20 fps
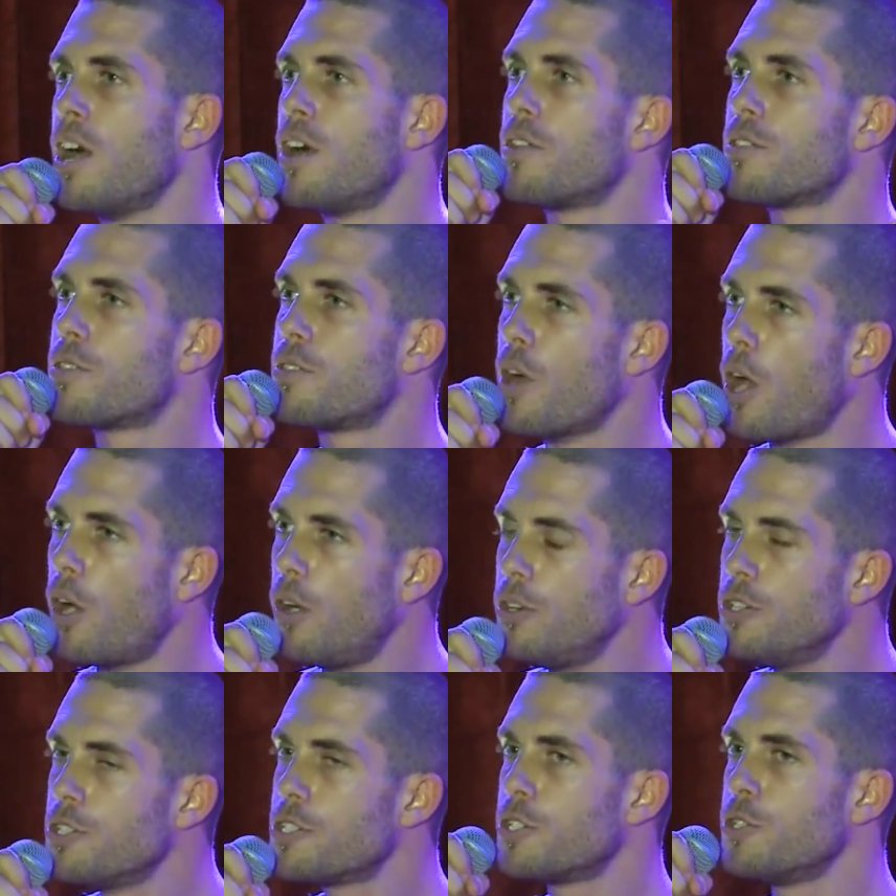
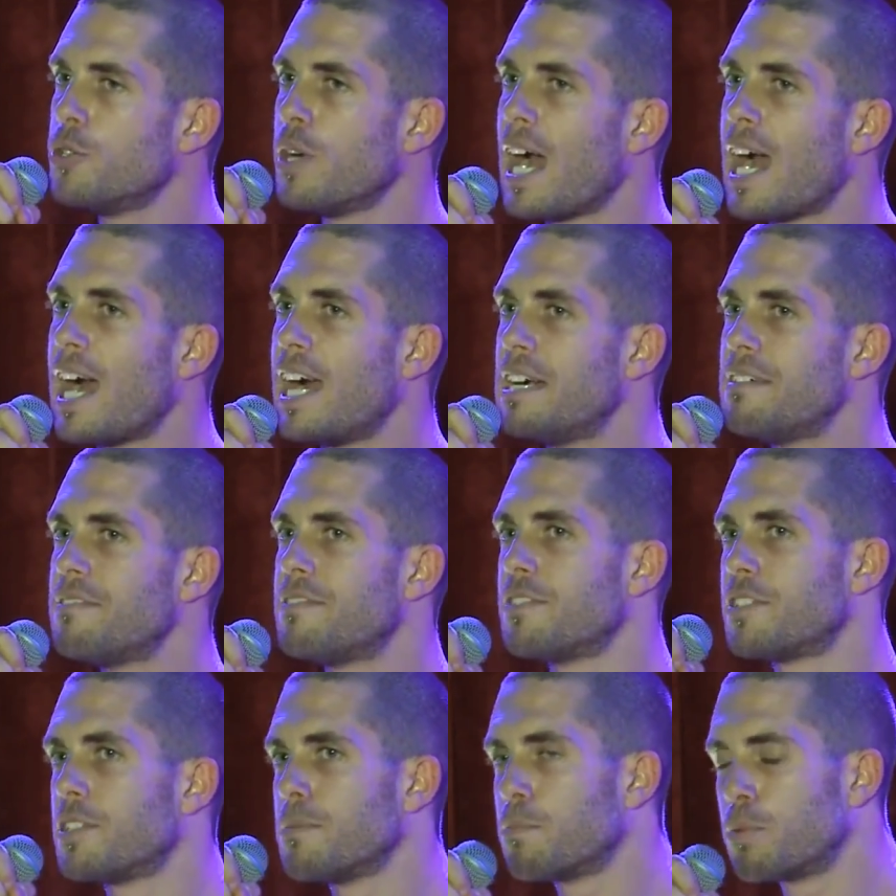those who
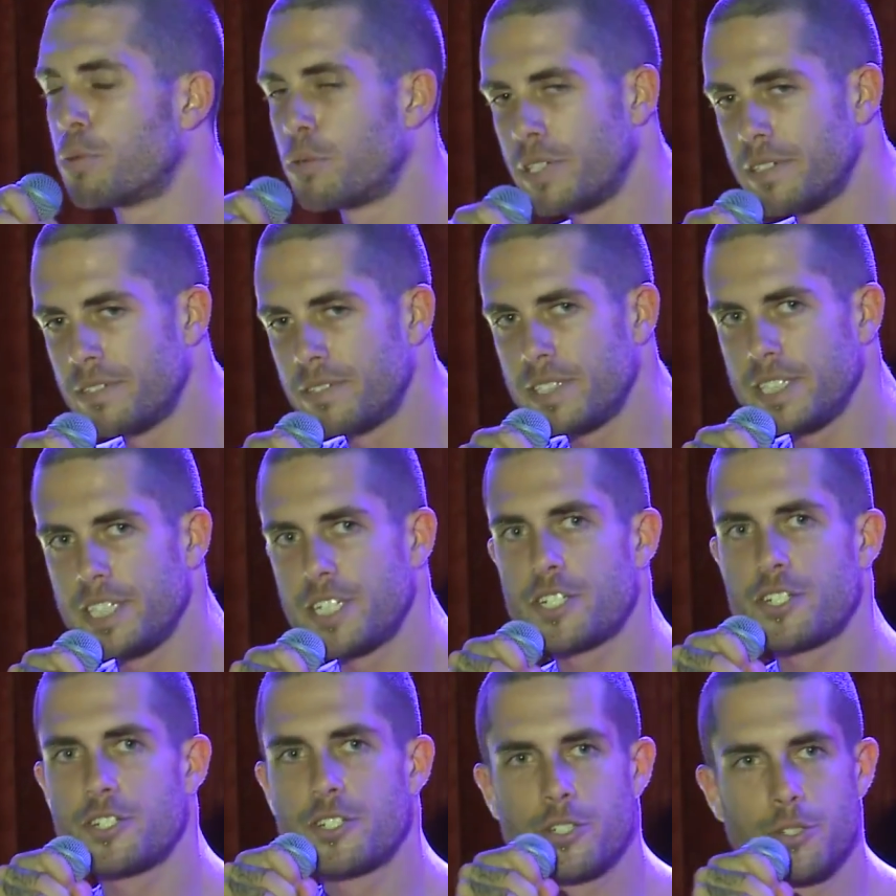have the
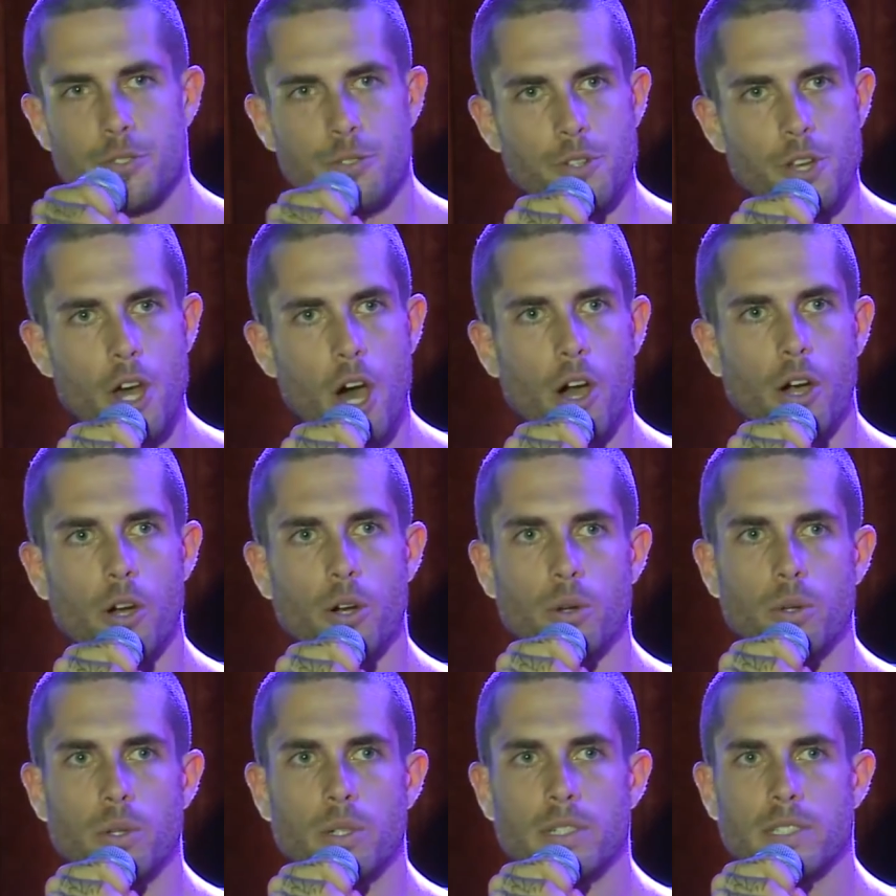privilege to
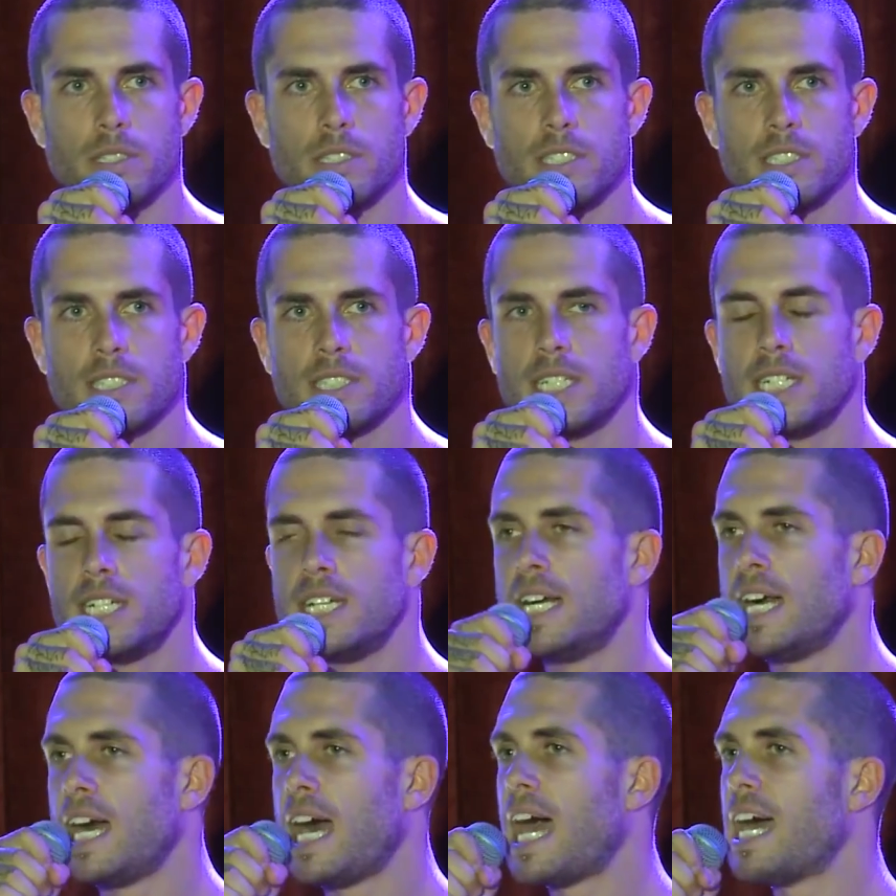know
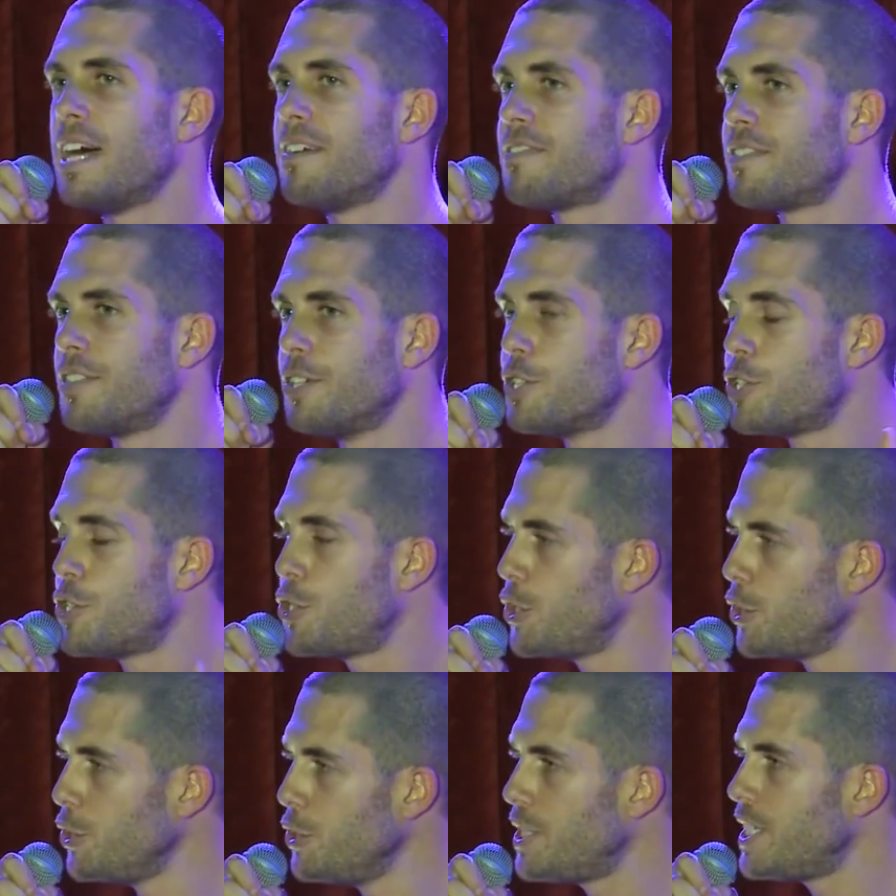have the
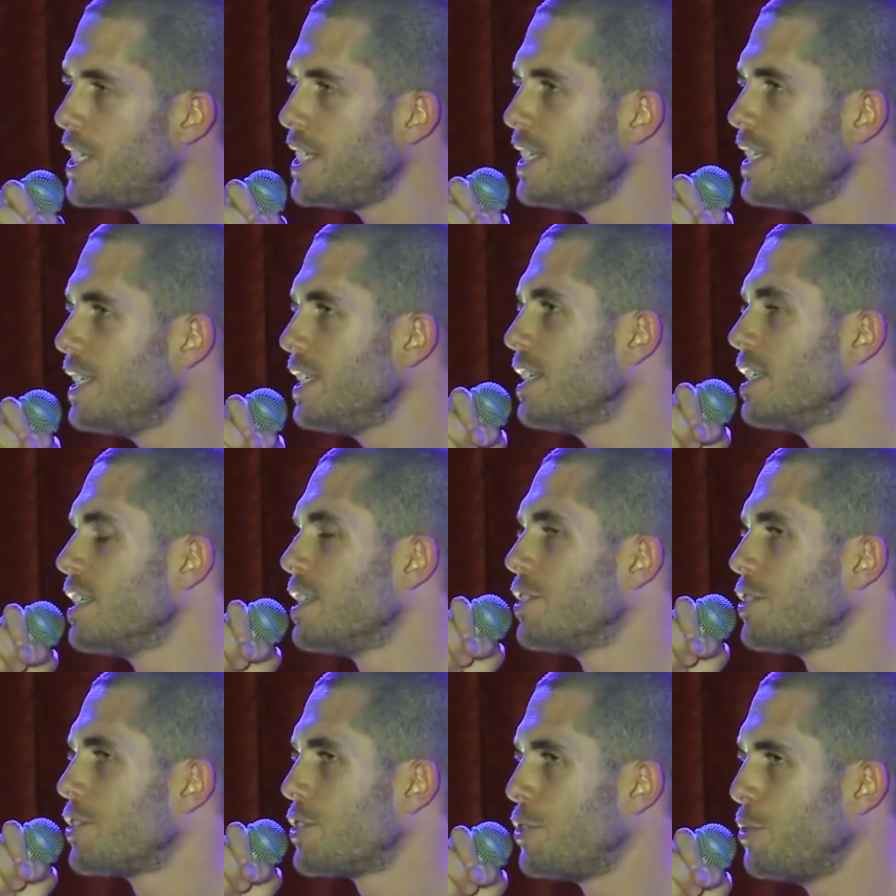duty
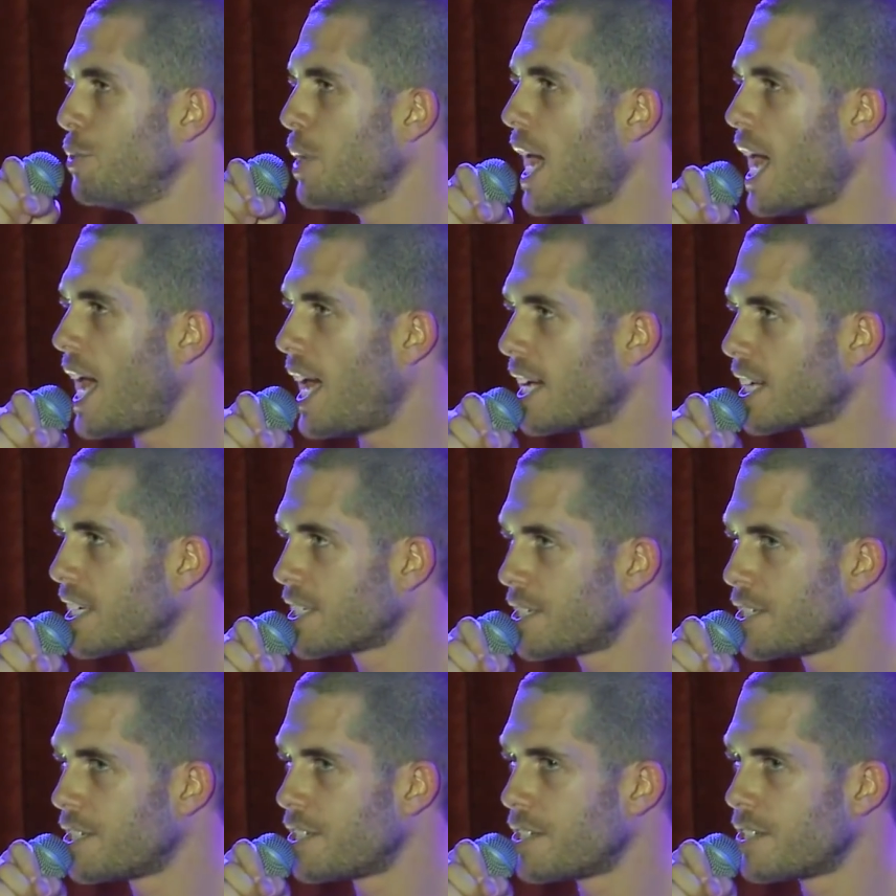to
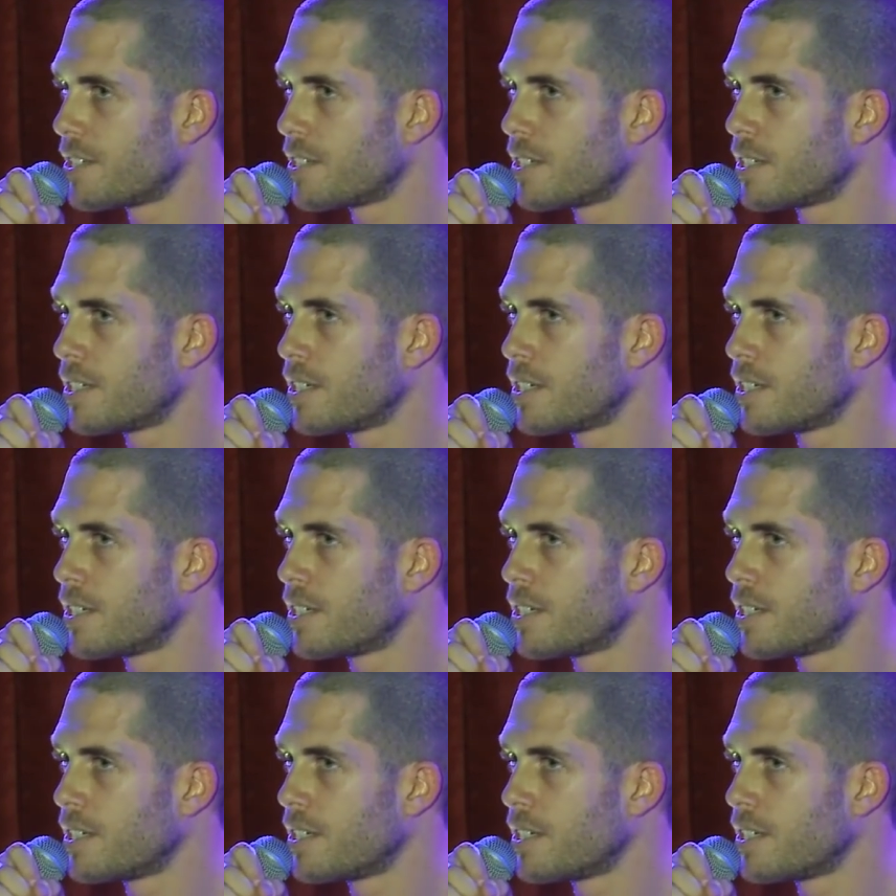act.